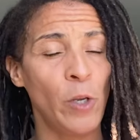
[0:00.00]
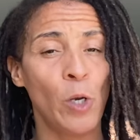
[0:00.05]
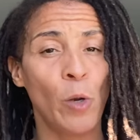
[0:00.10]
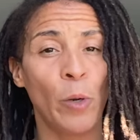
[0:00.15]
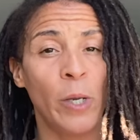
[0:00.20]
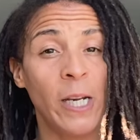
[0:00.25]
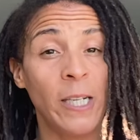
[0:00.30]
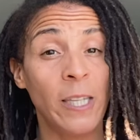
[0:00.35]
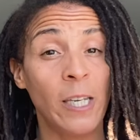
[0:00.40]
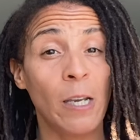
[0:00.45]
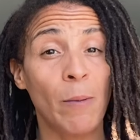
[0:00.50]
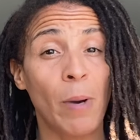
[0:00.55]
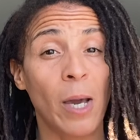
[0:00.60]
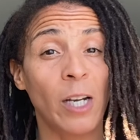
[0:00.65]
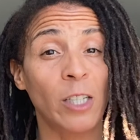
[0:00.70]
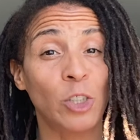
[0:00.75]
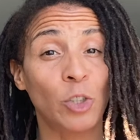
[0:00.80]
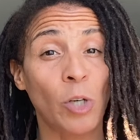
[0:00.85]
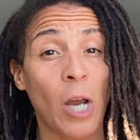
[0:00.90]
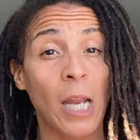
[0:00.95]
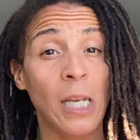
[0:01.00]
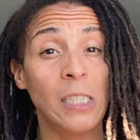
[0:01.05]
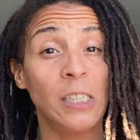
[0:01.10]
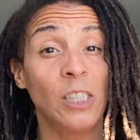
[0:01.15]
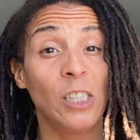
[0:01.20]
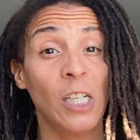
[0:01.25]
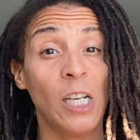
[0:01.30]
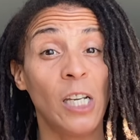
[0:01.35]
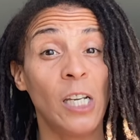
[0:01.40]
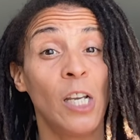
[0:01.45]
know anything about
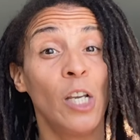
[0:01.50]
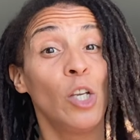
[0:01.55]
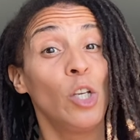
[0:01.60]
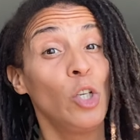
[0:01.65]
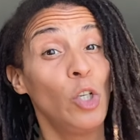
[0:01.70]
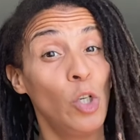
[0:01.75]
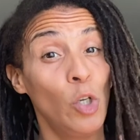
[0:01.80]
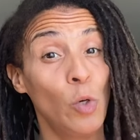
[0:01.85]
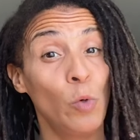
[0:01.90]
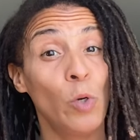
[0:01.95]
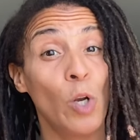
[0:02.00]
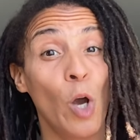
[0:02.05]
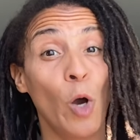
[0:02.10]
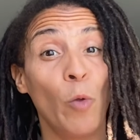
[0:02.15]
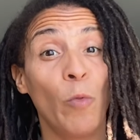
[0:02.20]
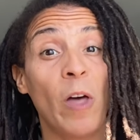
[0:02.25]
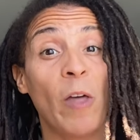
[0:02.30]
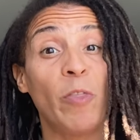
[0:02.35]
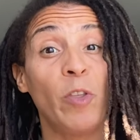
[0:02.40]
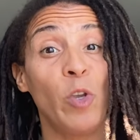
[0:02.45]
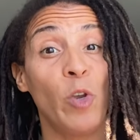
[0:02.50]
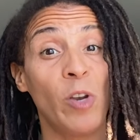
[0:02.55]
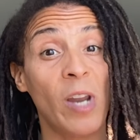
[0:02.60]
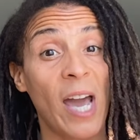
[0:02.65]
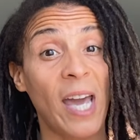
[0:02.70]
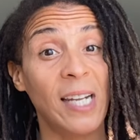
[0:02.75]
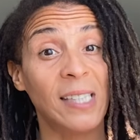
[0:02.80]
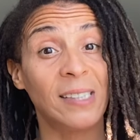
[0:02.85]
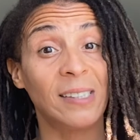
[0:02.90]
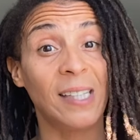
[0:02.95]
astrology, you know that the
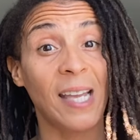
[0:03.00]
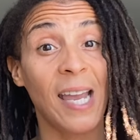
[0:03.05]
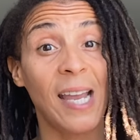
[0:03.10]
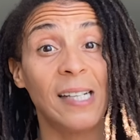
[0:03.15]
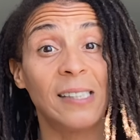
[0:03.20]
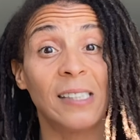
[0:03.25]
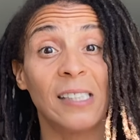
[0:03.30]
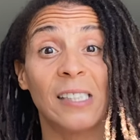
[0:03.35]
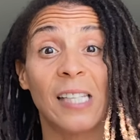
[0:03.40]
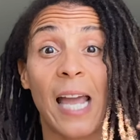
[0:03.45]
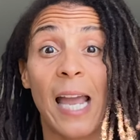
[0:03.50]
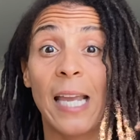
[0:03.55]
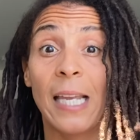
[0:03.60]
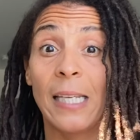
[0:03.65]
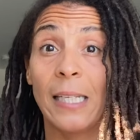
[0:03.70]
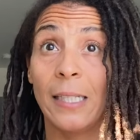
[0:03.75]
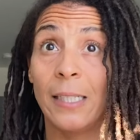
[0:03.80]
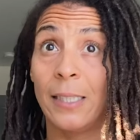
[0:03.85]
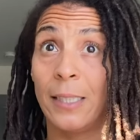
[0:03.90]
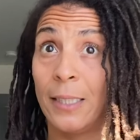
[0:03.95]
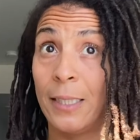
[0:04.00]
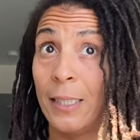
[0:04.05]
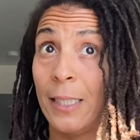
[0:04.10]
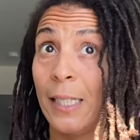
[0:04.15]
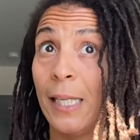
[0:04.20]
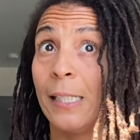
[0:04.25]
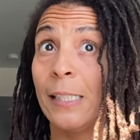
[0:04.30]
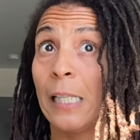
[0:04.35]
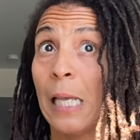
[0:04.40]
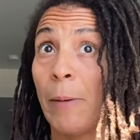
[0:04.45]
United States is like,
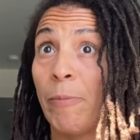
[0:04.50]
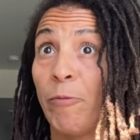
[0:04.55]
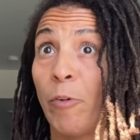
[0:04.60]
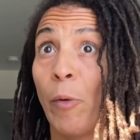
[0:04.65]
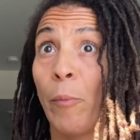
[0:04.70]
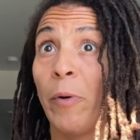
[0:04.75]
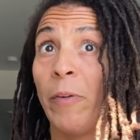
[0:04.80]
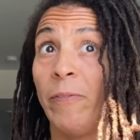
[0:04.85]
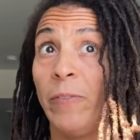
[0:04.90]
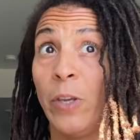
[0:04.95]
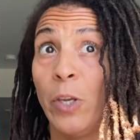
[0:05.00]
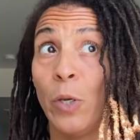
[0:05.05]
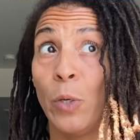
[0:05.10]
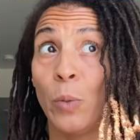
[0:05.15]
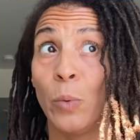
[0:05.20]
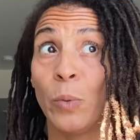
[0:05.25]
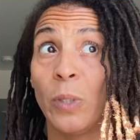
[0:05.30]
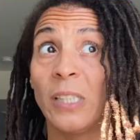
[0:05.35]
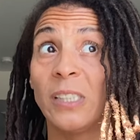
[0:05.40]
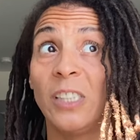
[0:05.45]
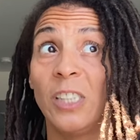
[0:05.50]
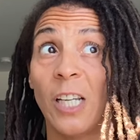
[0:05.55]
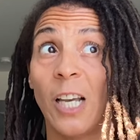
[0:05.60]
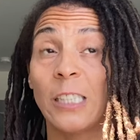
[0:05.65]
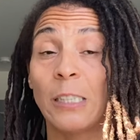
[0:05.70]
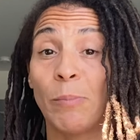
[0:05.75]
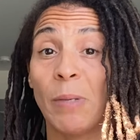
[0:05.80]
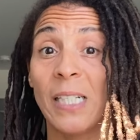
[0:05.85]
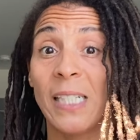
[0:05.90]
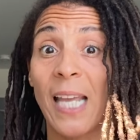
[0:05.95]
it's up for review. It's
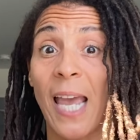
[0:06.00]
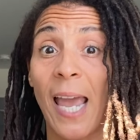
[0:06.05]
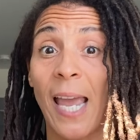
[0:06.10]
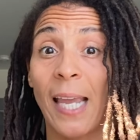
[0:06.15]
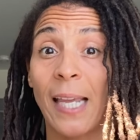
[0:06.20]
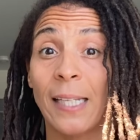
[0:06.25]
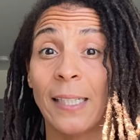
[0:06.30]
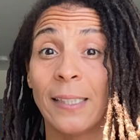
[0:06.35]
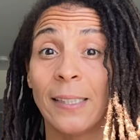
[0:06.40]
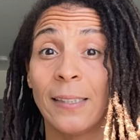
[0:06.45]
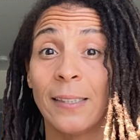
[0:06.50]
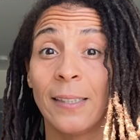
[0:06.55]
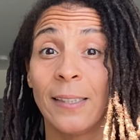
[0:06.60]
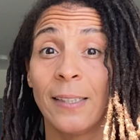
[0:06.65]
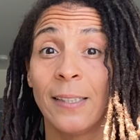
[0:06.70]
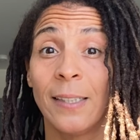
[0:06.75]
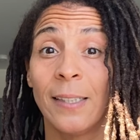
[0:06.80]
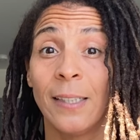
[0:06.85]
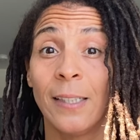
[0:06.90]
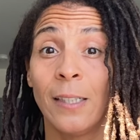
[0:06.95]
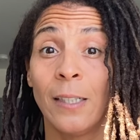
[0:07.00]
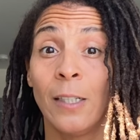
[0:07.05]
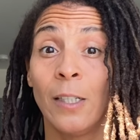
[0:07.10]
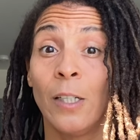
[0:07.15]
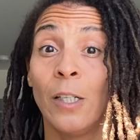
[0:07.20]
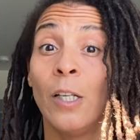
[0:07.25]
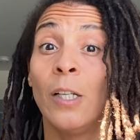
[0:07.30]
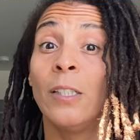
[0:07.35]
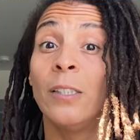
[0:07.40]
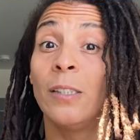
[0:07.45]
judgment day.
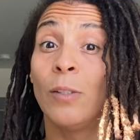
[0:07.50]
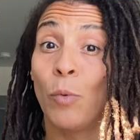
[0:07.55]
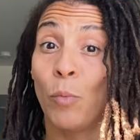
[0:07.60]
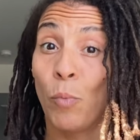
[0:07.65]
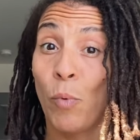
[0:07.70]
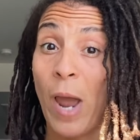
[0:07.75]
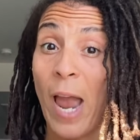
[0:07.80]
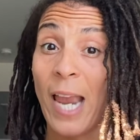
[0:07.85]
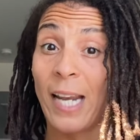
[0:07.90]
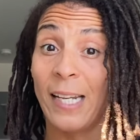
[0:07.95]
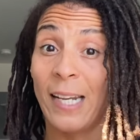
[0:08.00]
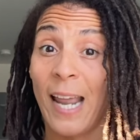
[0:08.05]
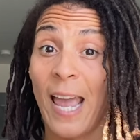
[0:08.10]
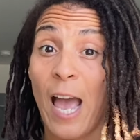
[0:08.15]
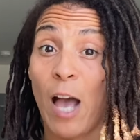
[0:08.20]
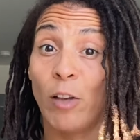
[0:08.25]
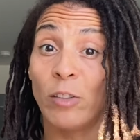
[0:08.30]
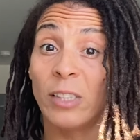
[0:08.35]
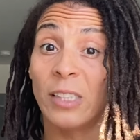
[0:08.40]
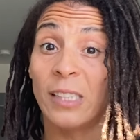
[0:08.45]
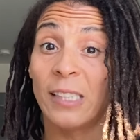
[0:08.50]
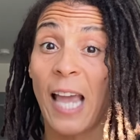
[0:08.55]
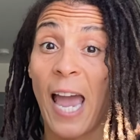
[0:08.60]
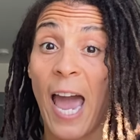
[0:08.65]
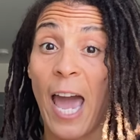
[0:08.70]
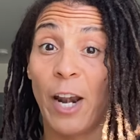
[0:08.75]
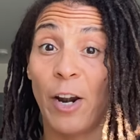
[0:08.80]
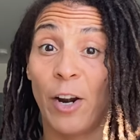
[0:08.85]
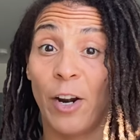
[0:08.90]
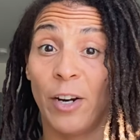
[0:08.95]
Right now,
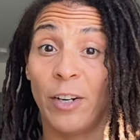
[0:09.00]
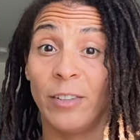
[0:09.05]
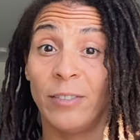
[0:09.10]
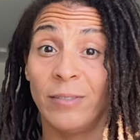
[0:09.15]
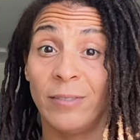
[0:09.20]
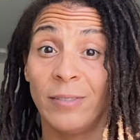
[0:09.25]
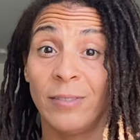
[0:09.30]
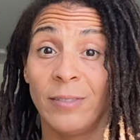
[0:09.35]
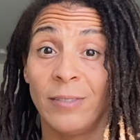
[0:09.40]
Saturn,